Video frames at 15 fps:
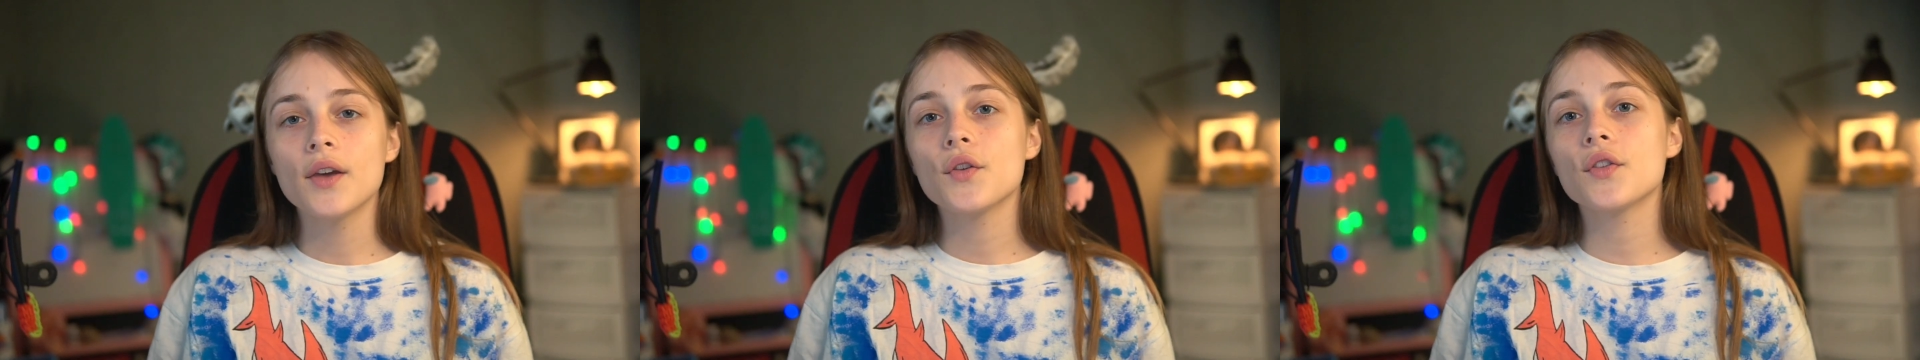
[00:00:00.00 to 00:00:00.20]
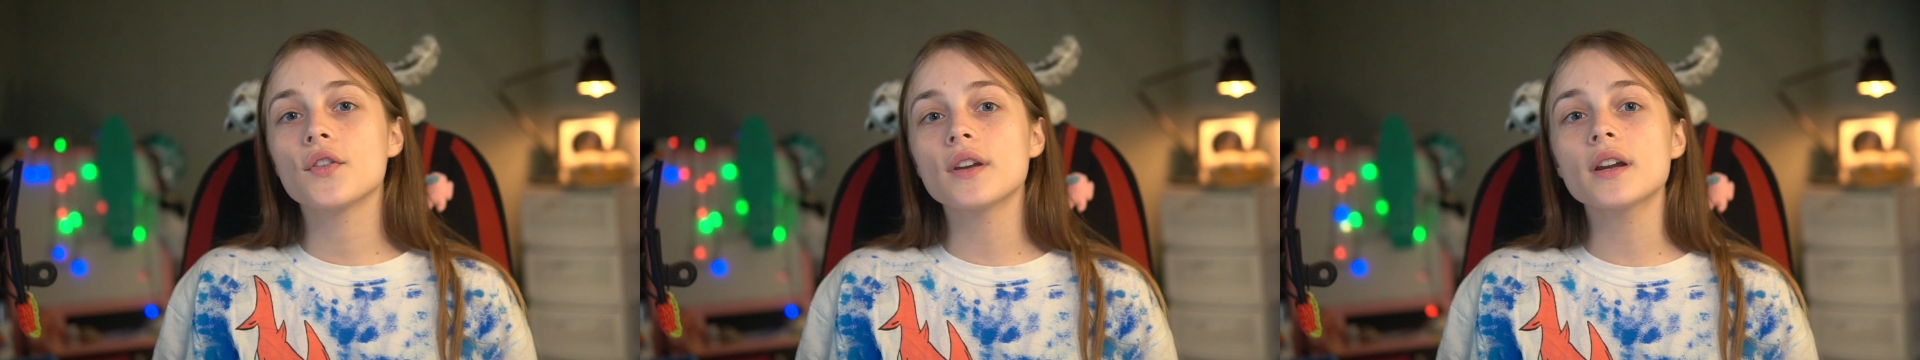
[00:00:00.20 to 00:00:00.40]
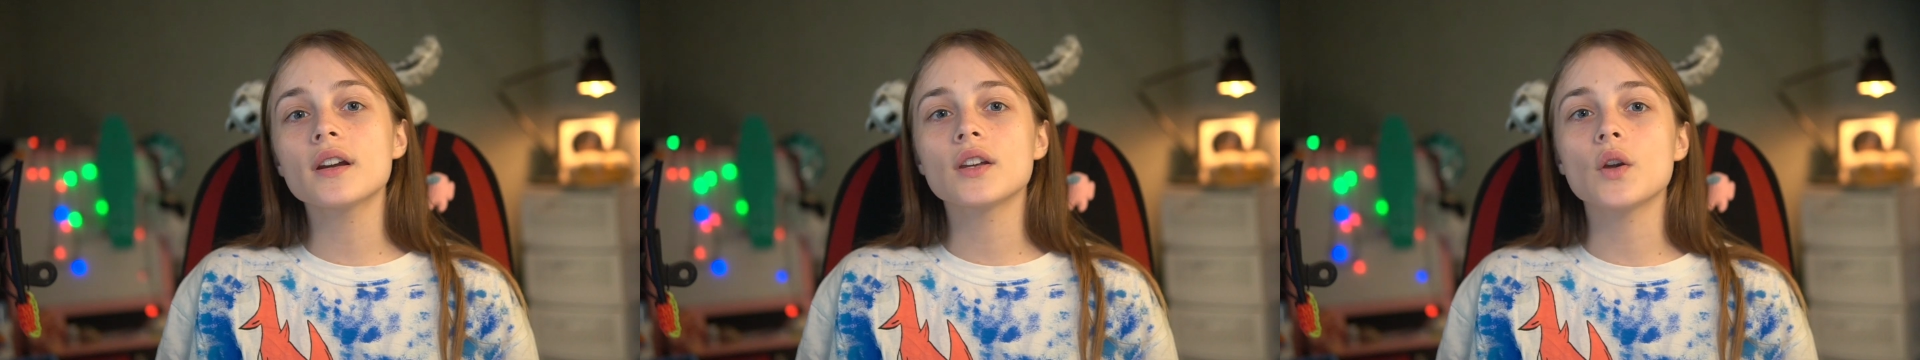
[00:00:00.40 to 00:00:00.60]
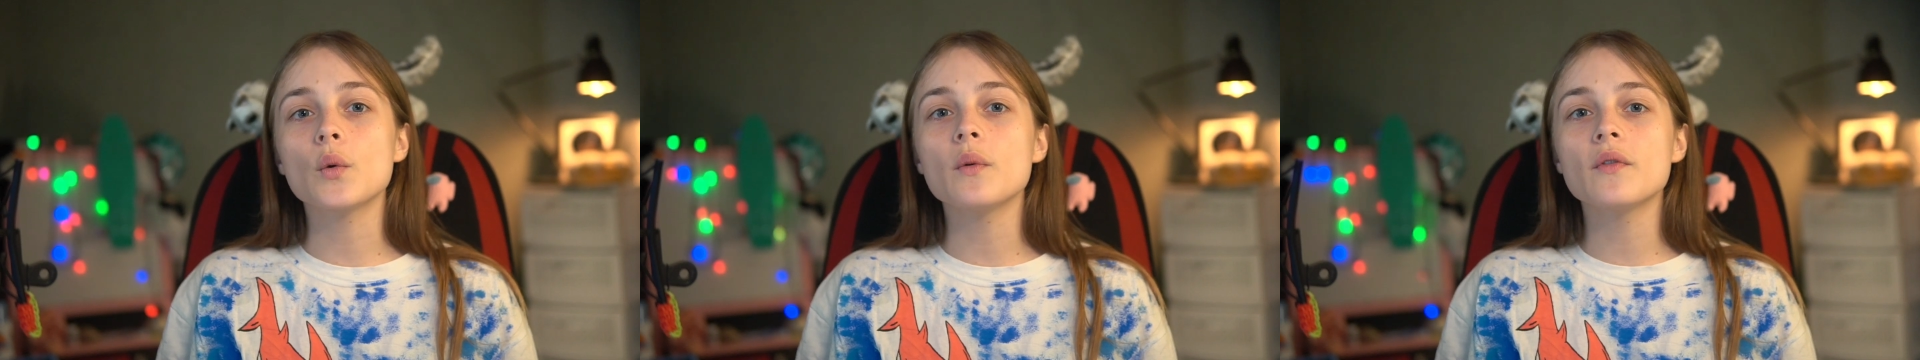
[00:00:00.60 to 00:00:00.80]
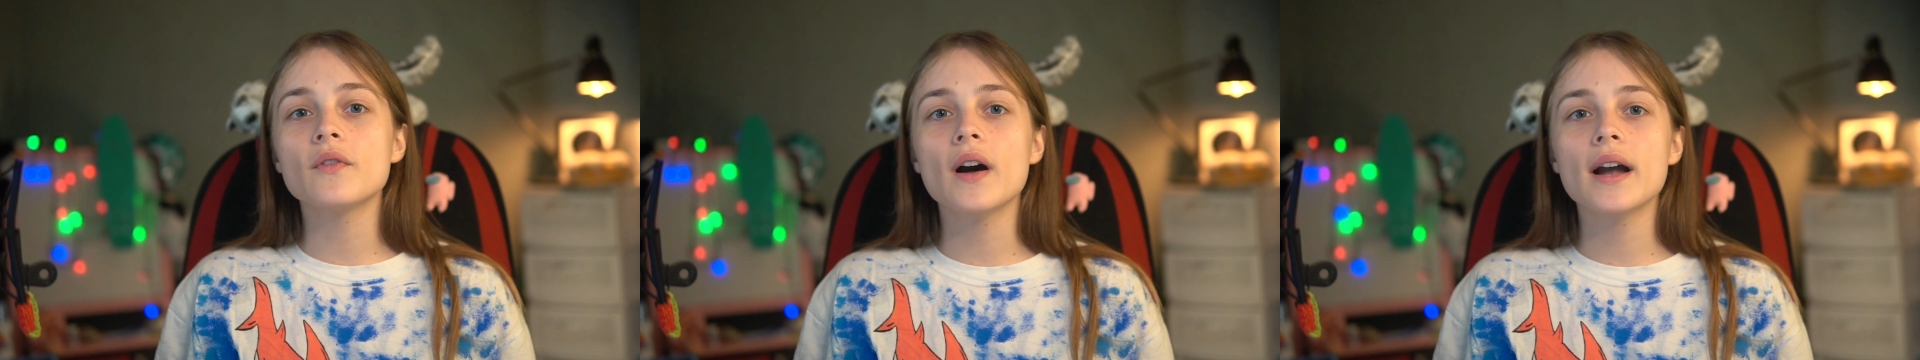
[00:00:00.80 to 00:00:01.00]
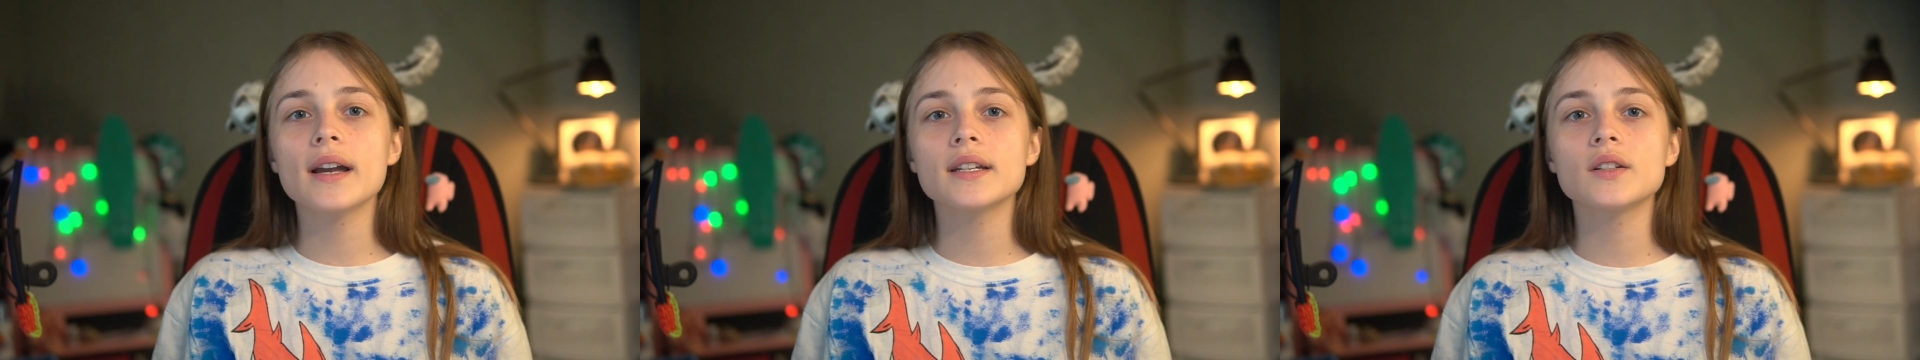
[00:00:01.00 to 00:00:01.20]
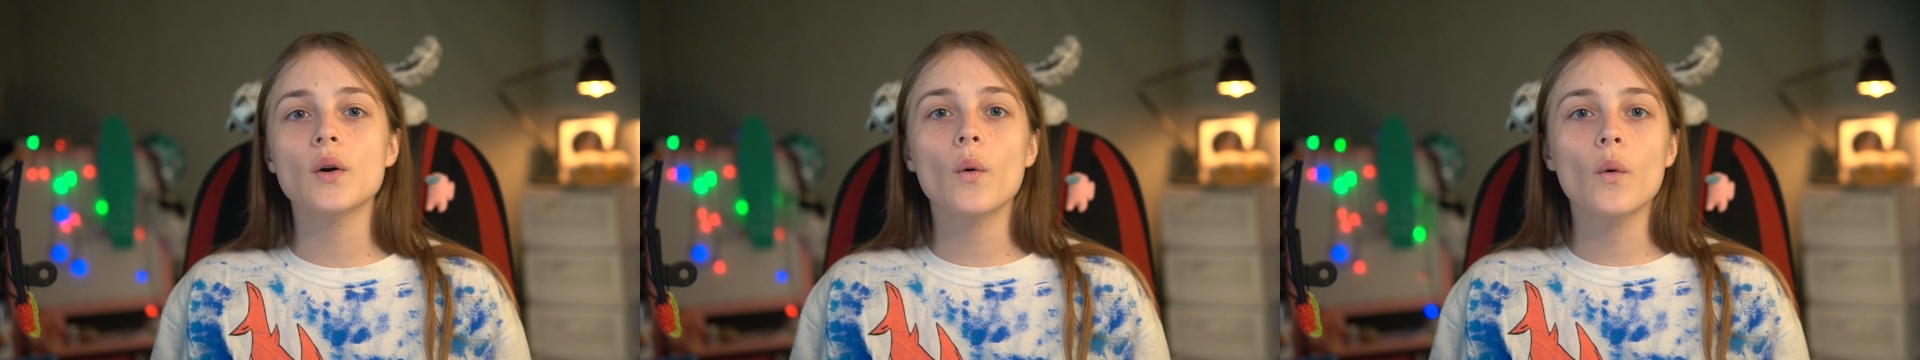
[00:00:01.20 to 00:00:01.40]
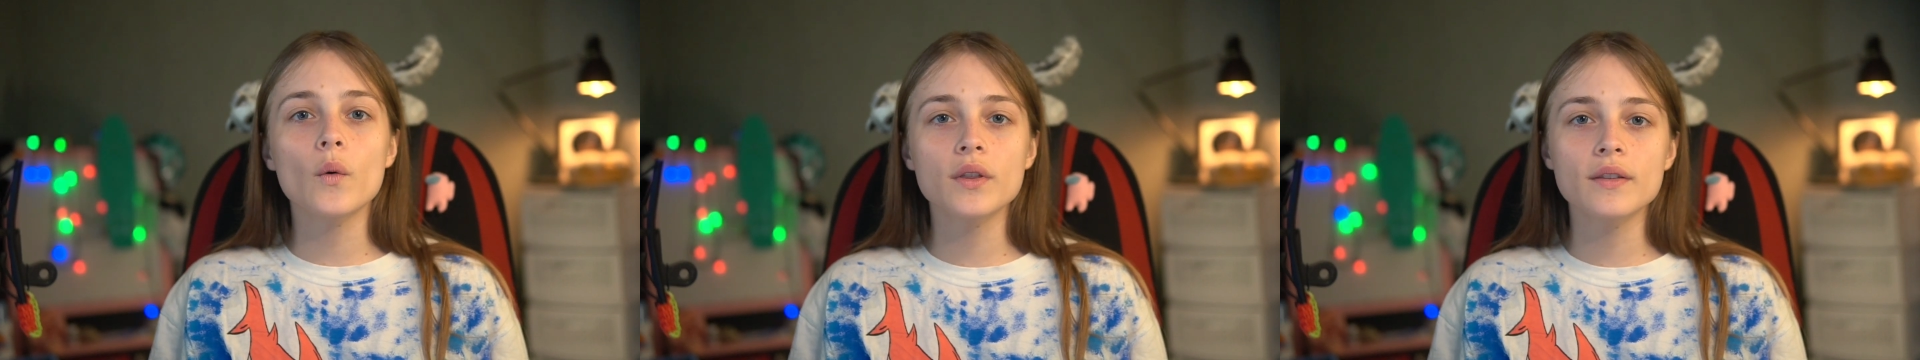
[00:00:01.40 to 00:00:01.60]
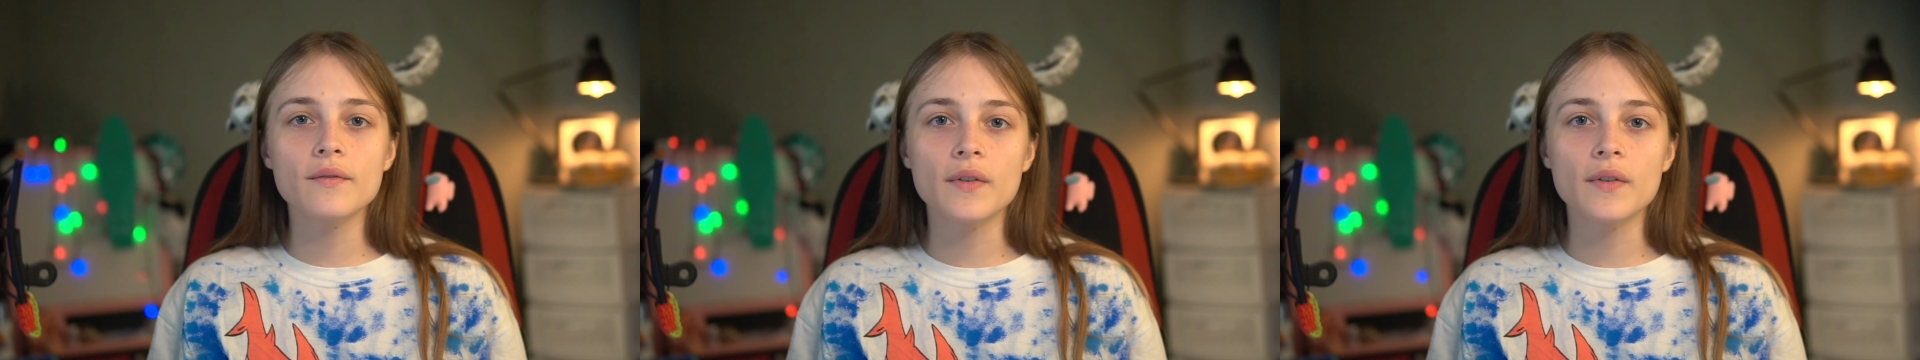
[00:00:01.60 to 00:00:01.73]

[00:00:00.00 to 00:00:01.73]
There you will find all the